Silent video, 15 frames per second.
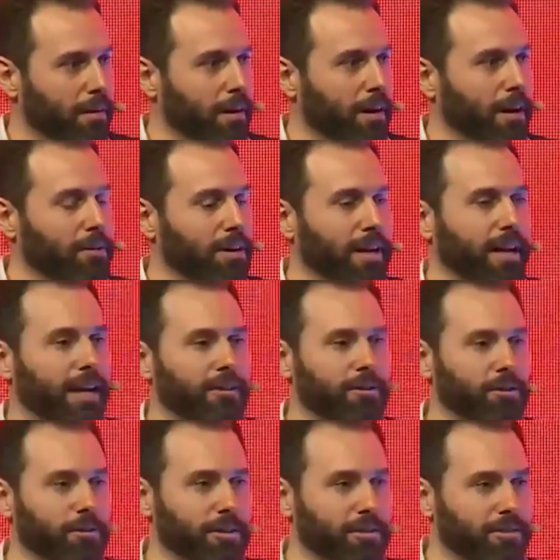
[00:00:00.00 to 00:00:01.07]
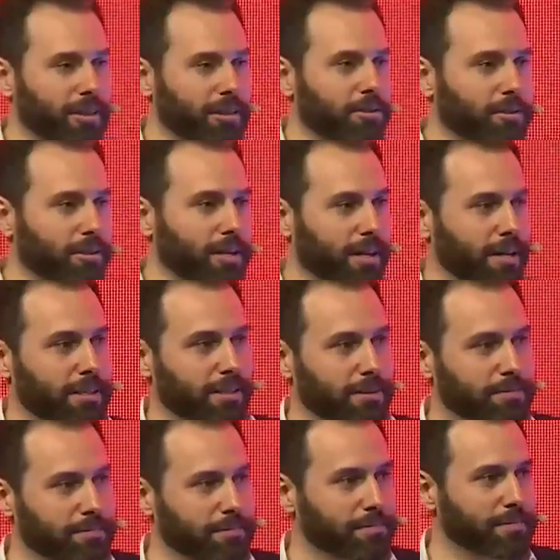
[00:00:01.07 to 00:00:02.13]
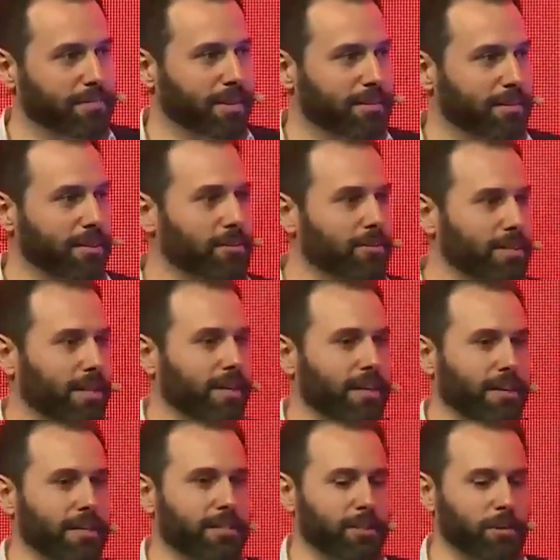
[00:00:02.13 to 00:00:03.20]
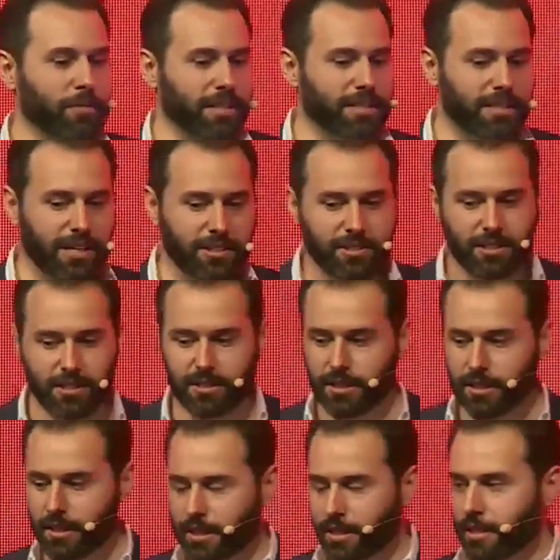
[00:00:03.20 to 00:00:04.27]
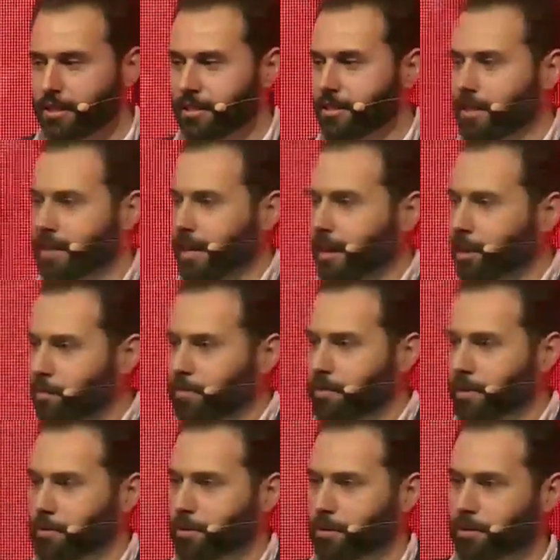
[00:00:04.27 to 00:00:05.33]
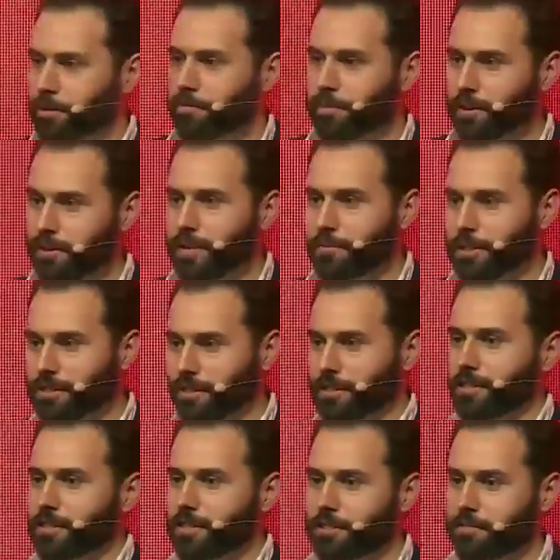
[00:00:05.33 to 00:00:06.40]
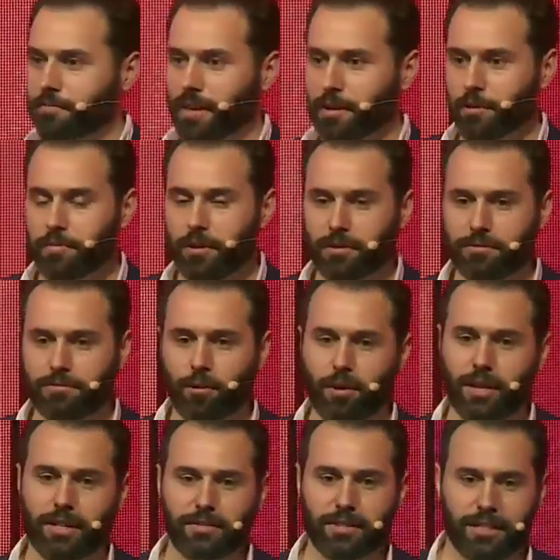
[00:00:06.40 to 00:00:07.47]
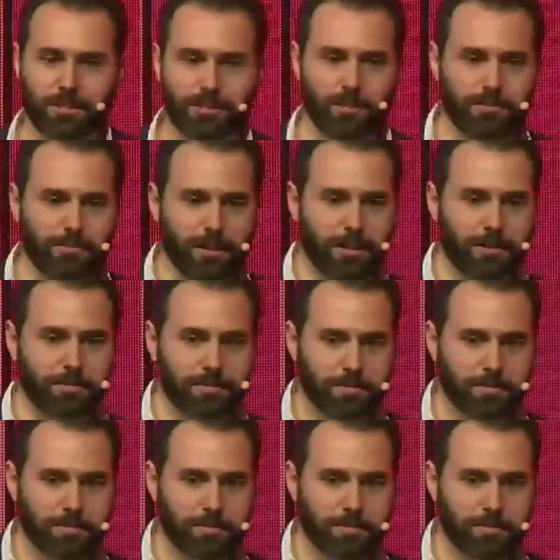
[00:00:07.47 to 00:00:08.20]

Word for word: I want to hand you a single card, single card that's been tested to help people build their businesses. And we've built 40 of these so far.